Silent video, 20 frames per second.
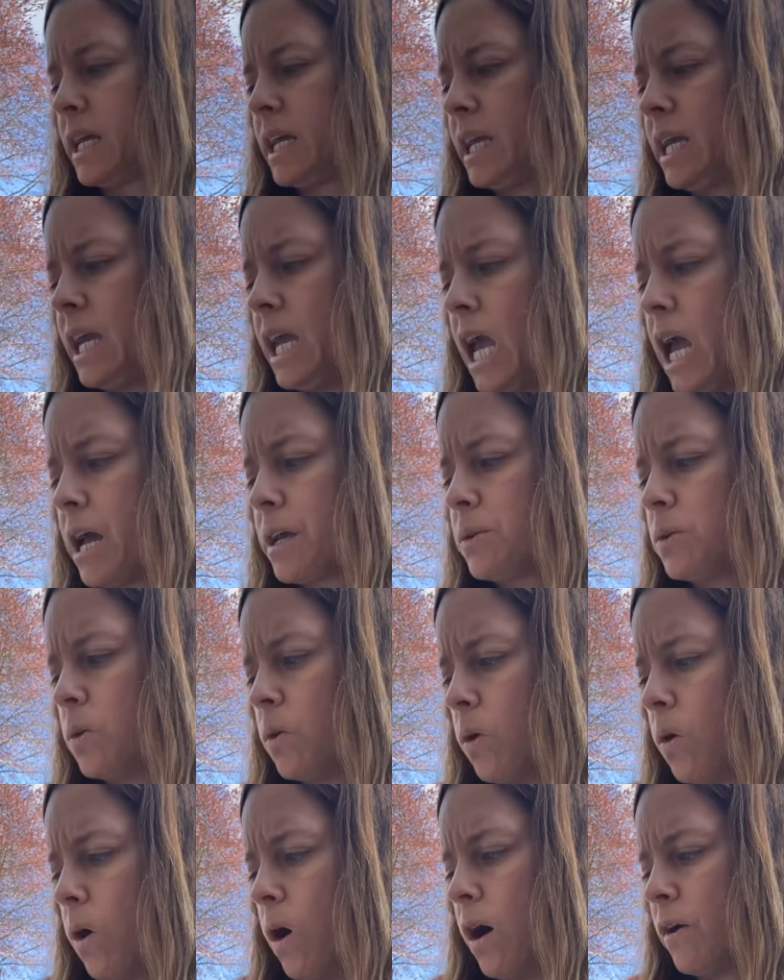"Get
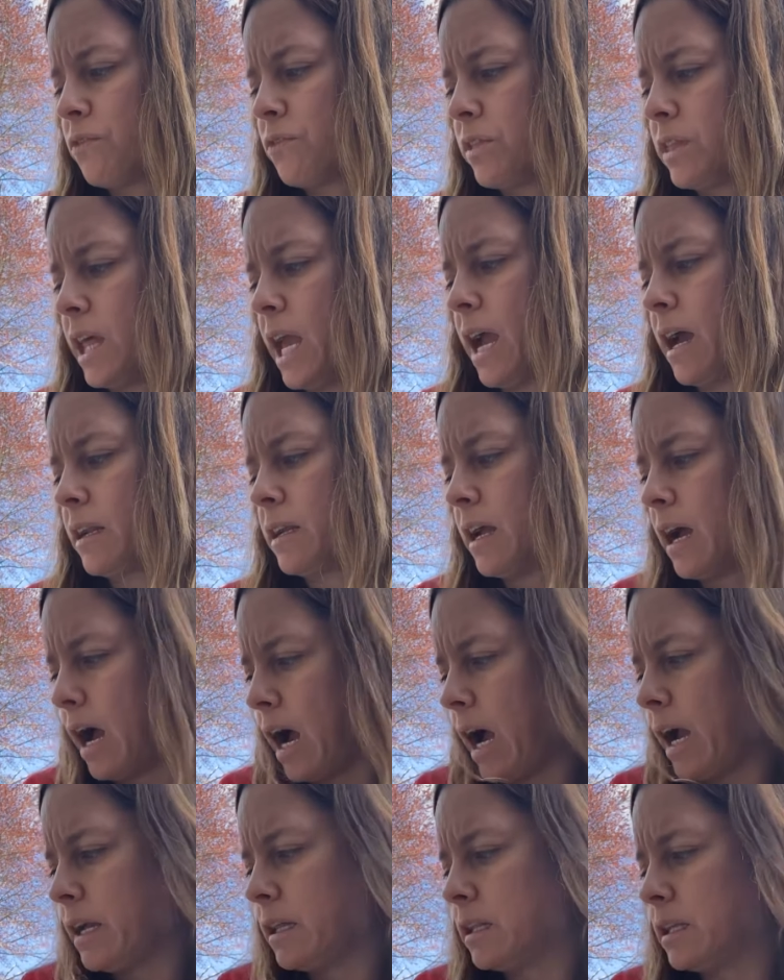off that
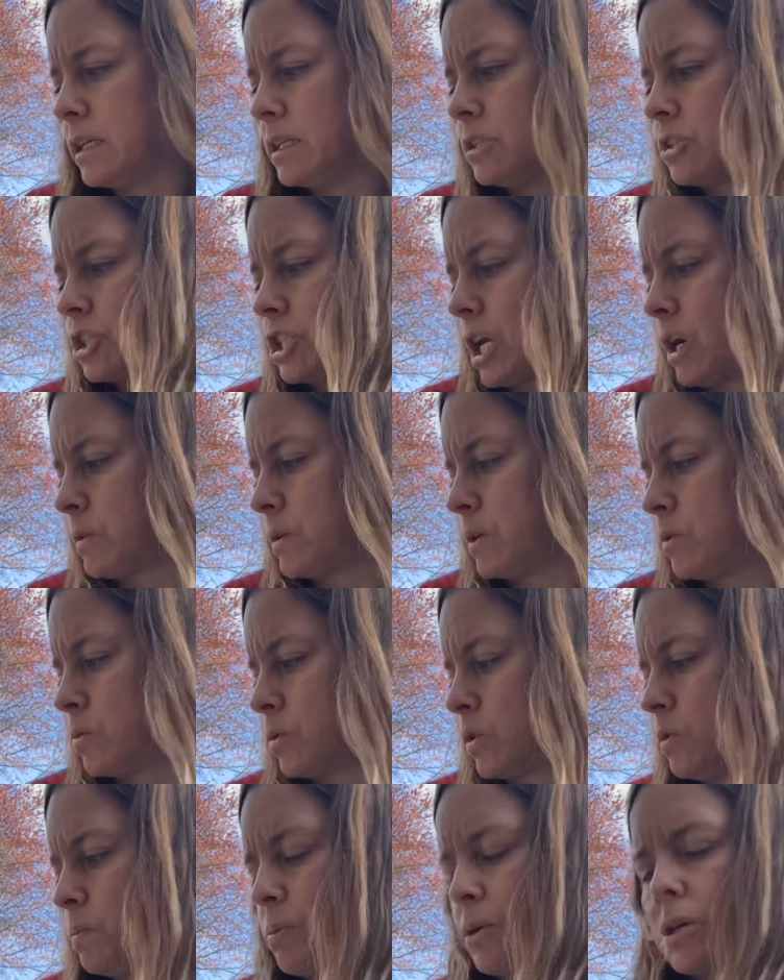island," shouted
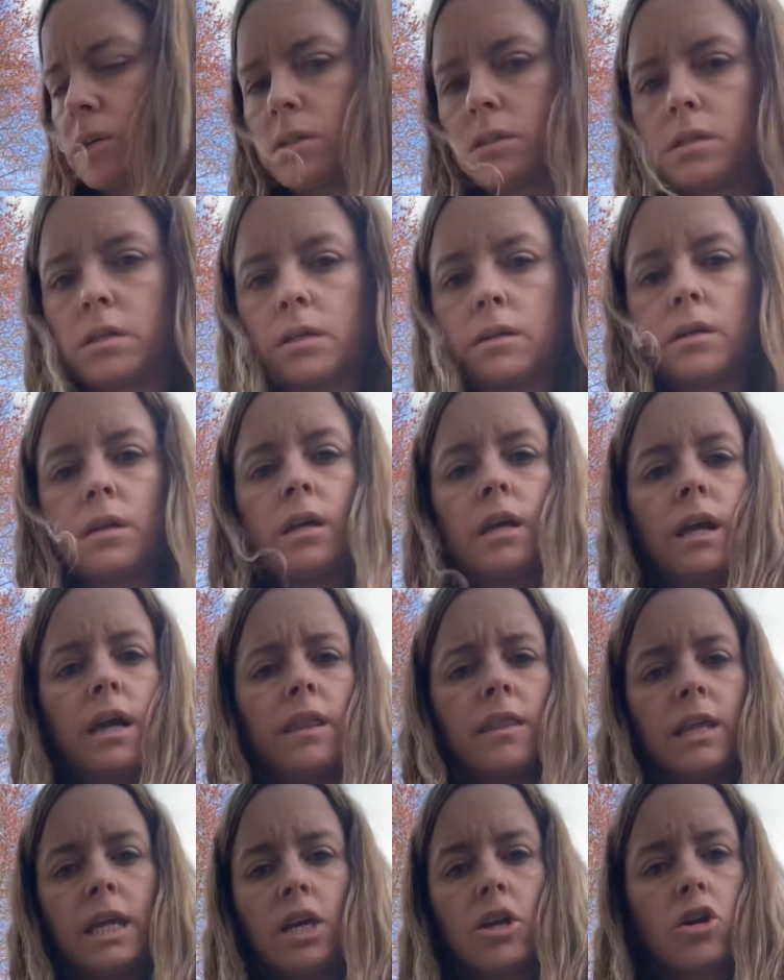Rupert.
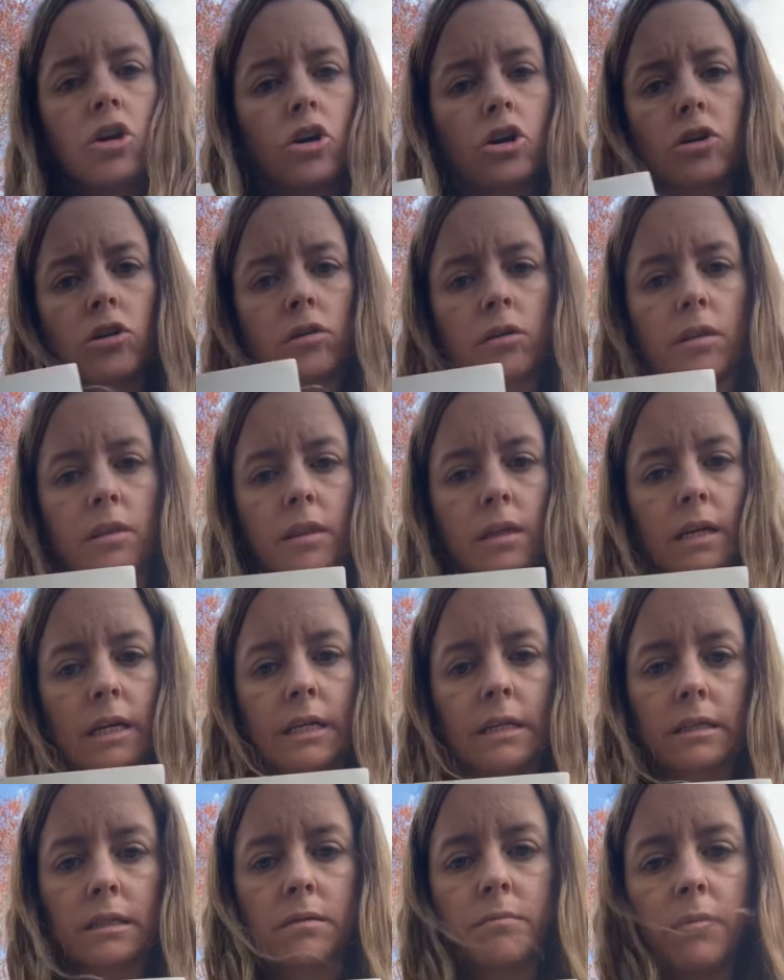"The earth
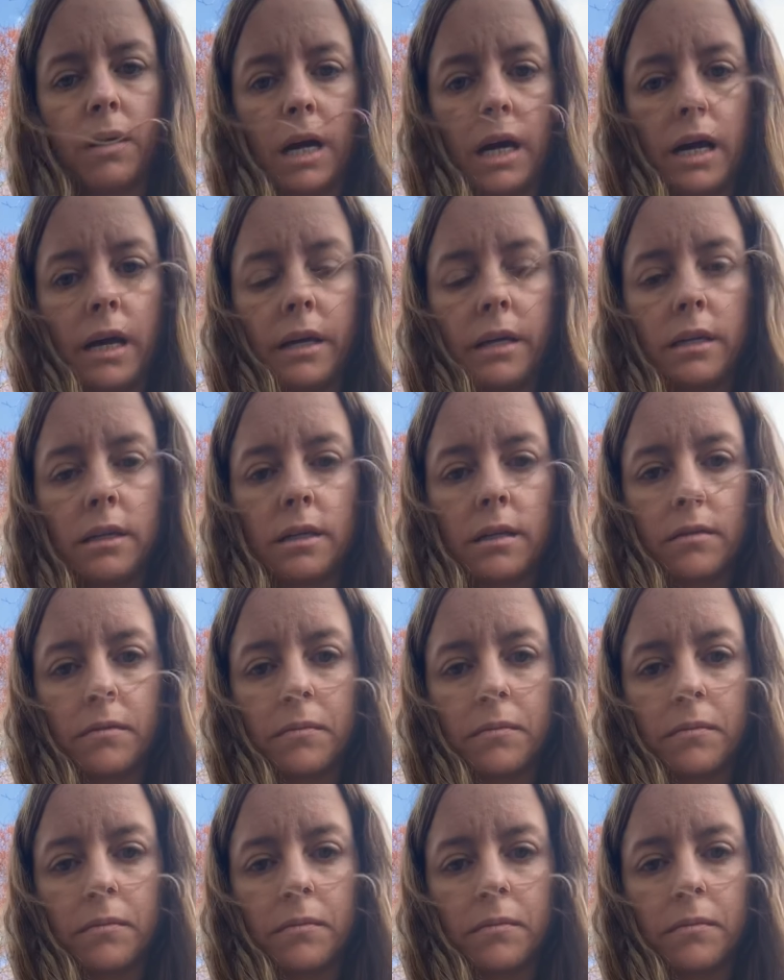is mine."